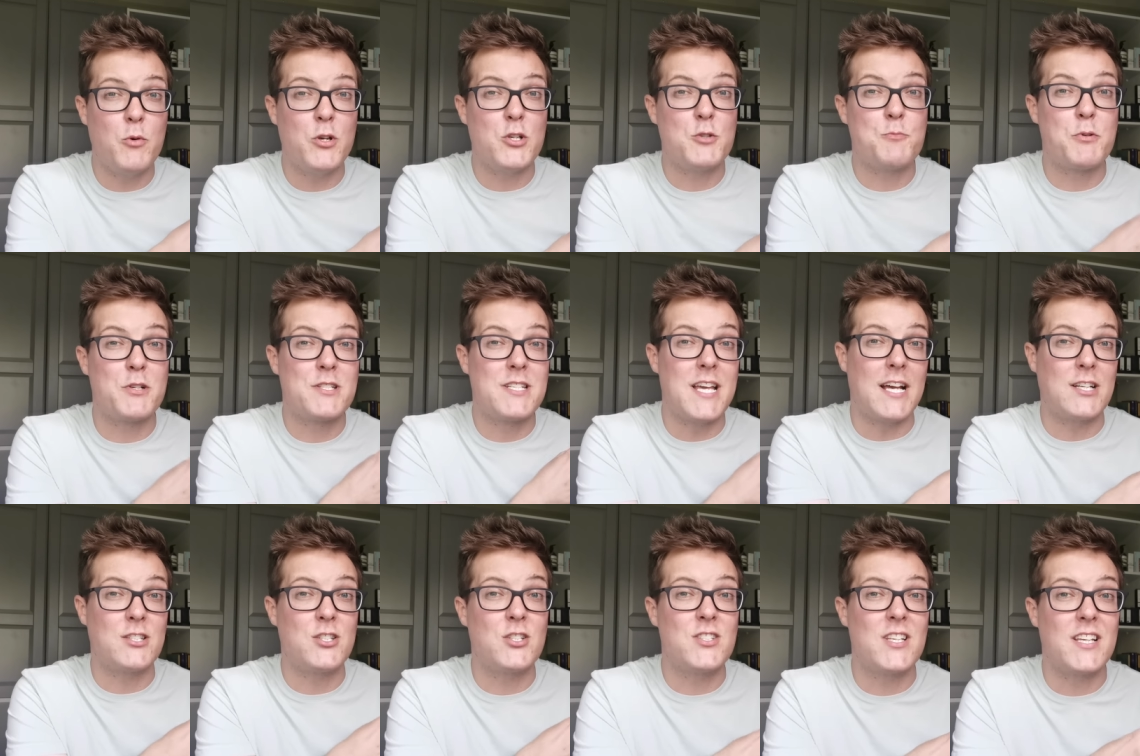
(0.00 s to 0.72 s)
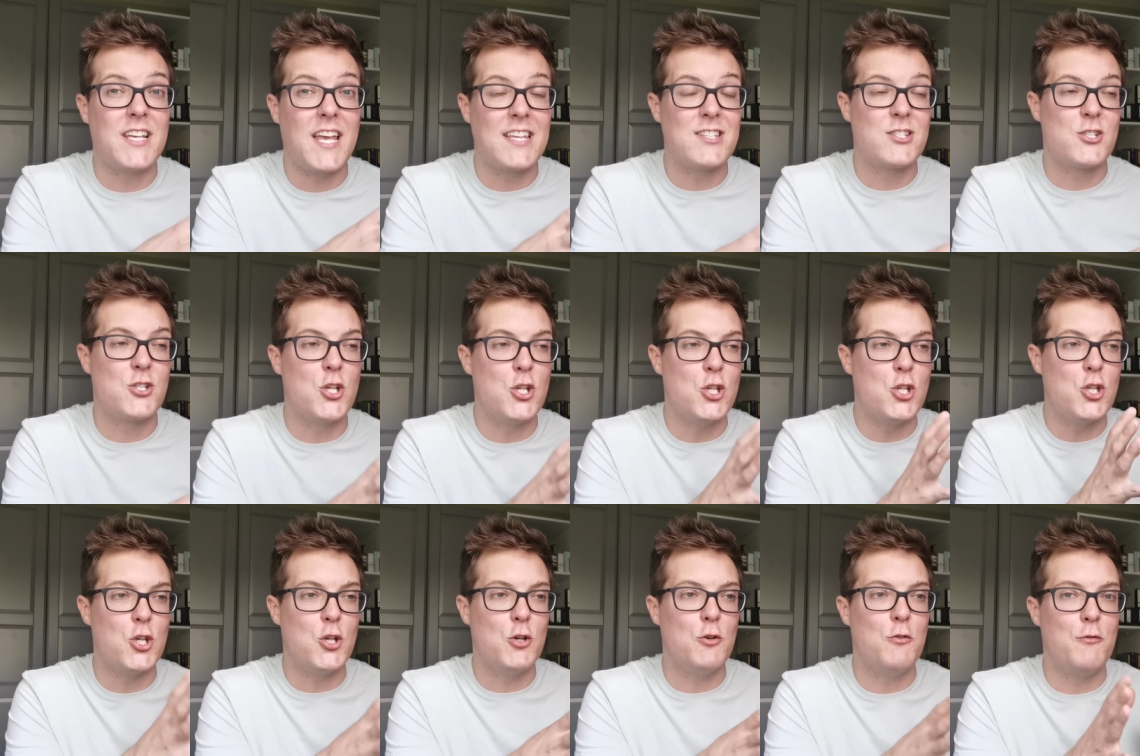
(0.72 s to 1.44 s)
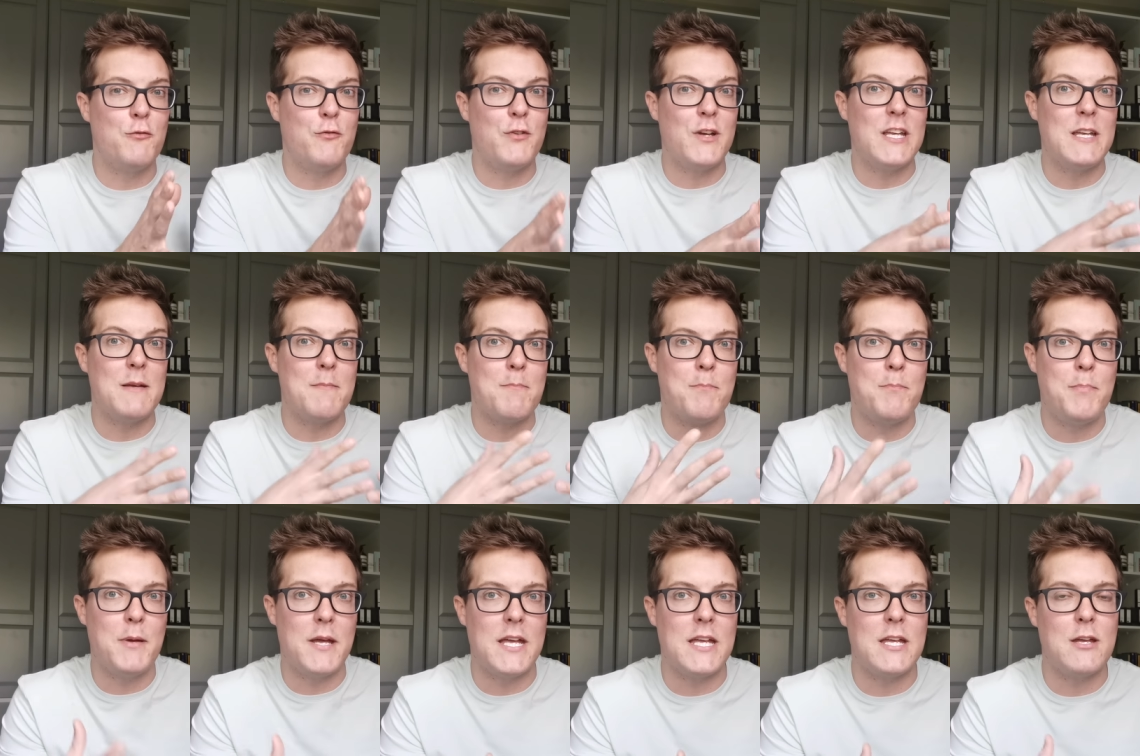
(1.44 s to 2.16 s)
which protects us against the
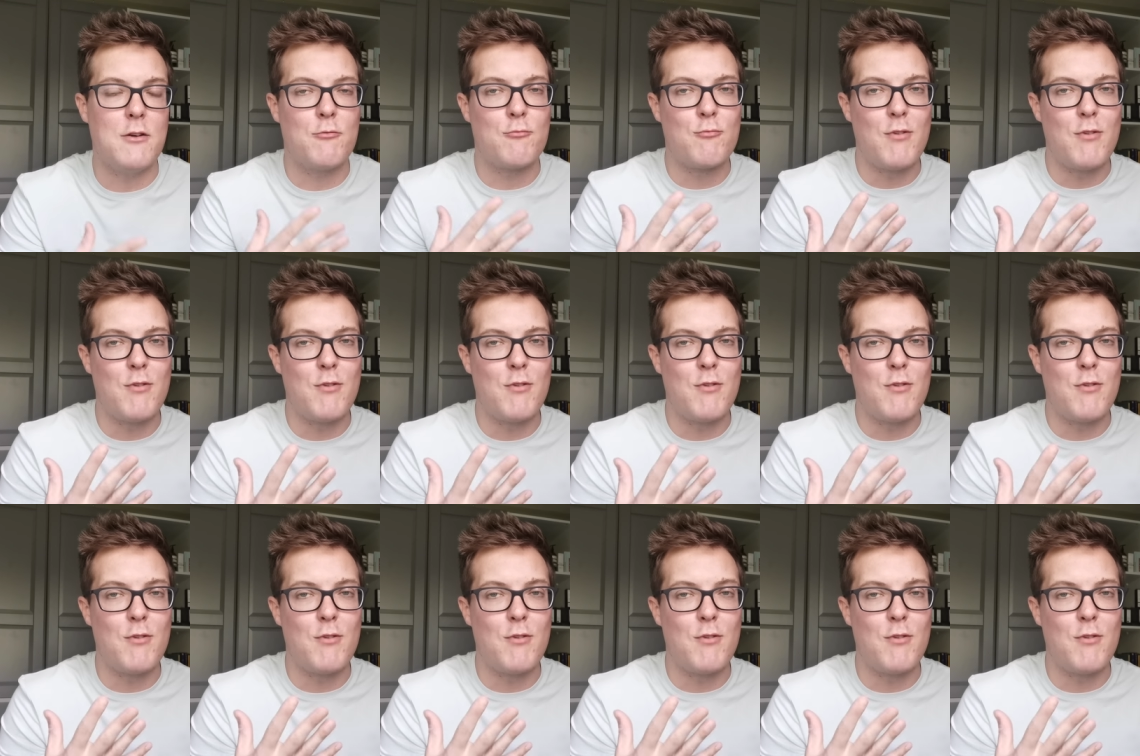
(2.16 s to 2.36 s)
UVB